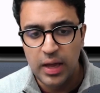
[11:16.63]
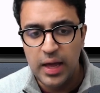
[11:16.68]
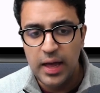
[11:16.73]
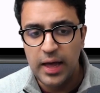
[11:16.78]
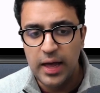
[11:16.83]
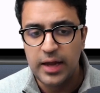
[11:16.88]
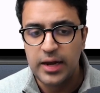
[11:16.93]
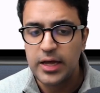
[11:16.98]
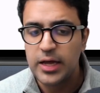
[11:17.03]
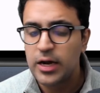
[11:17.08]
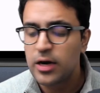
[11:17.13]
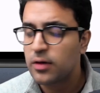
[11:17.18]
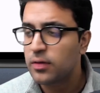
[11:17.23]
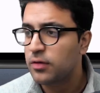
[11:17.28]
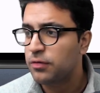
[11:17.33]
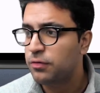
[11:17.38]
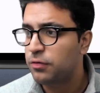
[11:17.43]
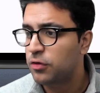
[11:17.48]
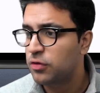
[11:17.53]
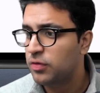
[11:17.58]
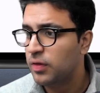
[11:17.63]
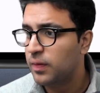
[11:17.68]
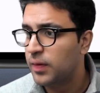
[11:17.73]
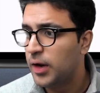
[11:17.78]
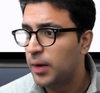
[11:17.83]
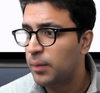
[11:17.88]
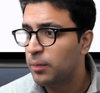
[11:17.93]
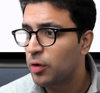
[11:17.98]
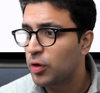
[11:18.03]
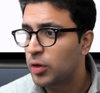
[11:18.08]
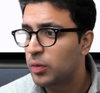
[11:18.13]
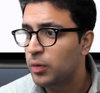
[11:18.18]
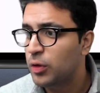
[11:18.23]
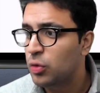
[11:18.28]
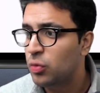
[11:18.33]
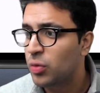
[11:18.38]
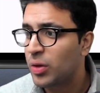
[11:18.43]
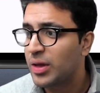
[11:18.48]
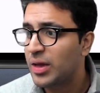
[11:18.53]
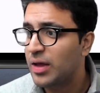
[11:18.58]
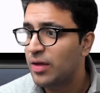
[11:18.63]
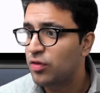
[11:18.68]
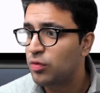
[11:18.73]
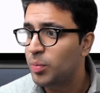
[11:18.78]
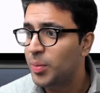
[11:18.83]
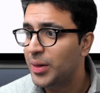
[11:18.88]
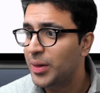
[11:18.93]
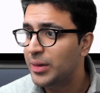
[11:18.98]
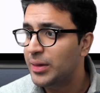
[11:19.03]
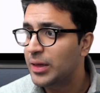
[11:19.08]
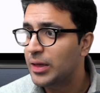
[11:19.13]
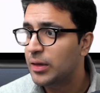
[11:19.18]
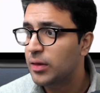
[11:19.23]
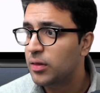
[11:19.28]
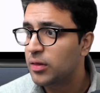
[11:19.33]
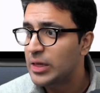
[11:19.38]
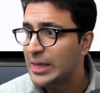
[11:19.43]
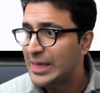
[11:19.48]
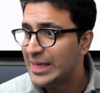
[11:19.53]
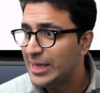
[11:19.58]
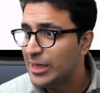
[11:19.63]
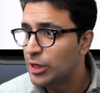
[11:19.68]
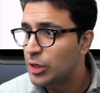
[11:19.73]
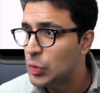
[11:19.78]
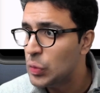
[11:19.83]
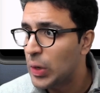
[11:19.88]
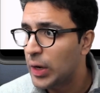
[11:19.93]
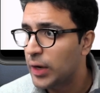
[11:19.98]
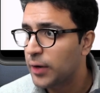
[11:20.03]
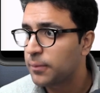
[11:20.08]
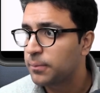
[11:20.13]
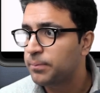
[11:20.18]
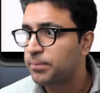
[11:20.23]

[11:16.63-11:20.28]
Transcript: And here, the first thing that I'm going to be doing is building the UI.